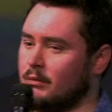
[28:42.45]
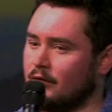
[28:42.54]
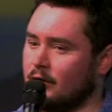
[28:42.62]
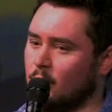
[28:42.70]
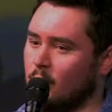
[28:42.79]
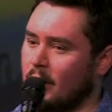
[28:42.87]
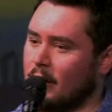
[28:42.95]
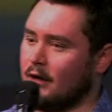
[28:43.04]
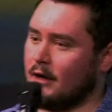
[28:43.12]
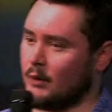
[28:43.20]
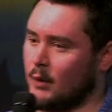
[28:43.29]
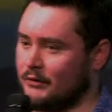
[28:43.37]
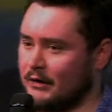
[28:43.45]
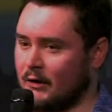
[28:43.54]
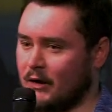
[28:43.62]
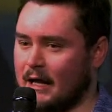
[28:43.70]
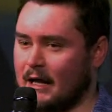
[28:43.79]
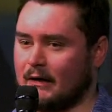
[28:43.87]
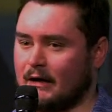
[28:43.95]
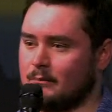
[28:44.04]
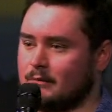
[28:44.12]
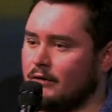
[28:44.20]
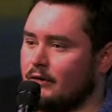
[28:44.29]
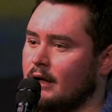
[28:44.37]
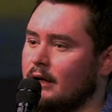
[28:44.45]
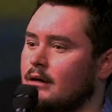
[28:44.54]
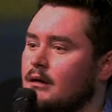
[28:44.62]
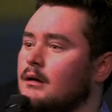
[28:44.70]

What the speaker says: the door and holds out her hand, and I'm just like,